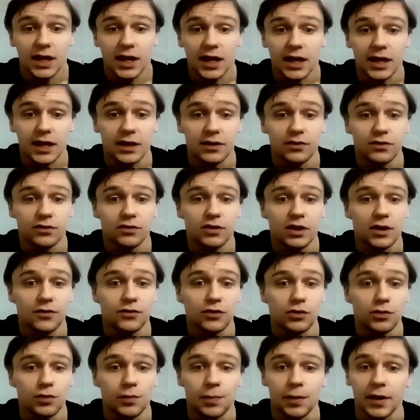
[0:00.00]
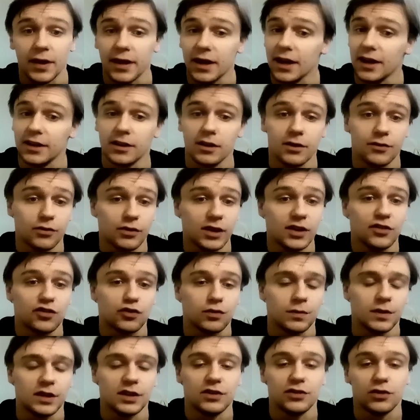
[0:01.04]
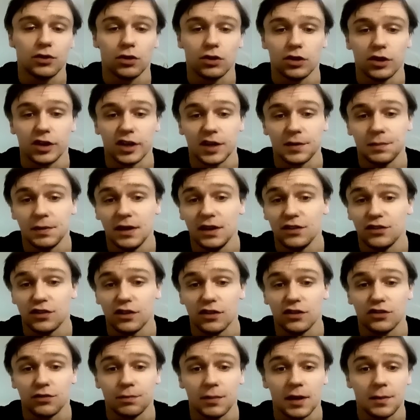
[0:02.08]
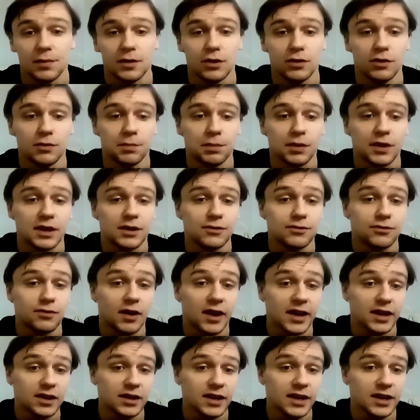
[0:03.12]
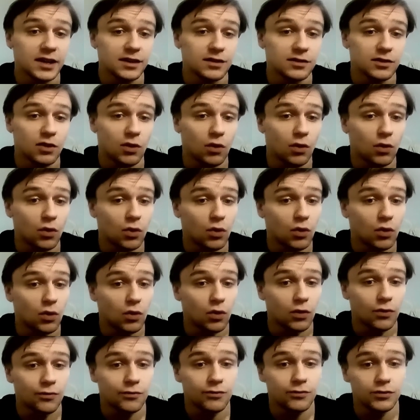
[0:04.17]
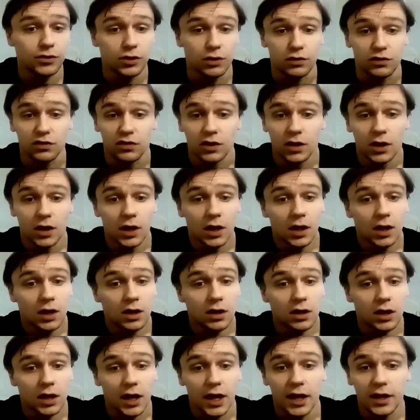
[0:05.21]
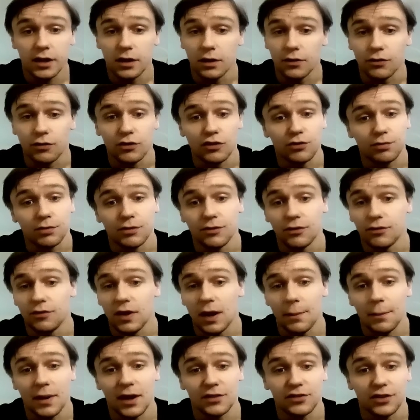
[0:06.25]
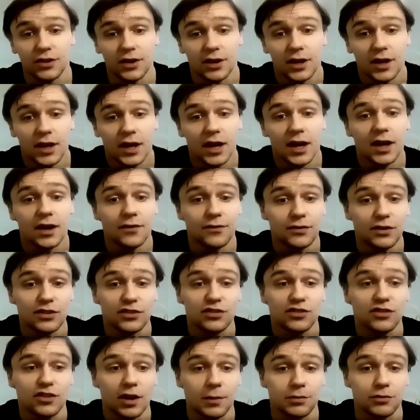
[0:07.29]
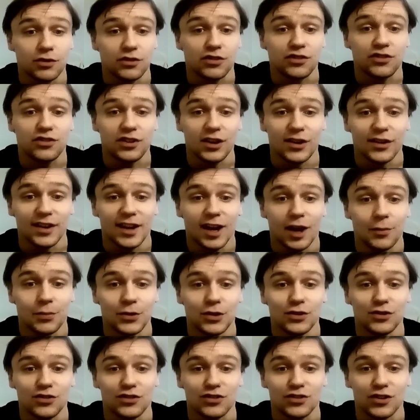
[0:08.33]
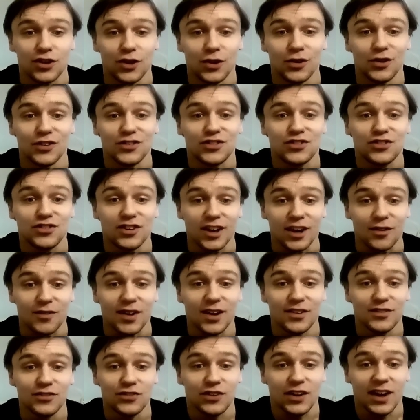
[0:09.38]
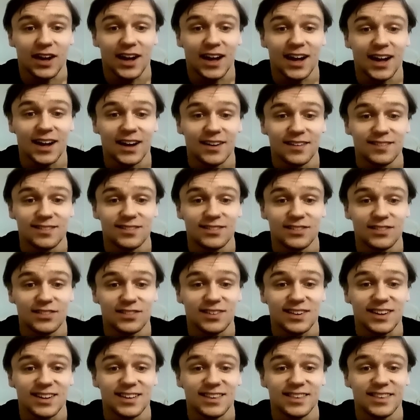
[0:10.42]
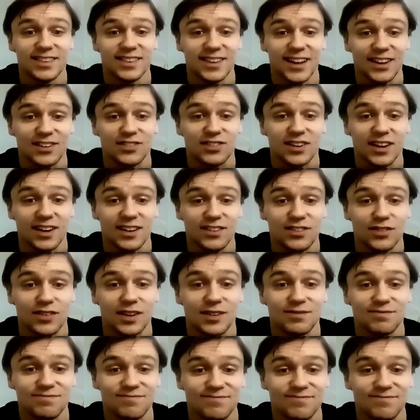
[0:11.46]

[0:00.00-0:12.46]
and if you play any other instrument and you're learning pieces, maybe you play violin or flute, any other instrument for that matter, these tips will still help you, so stick around and let's get into it.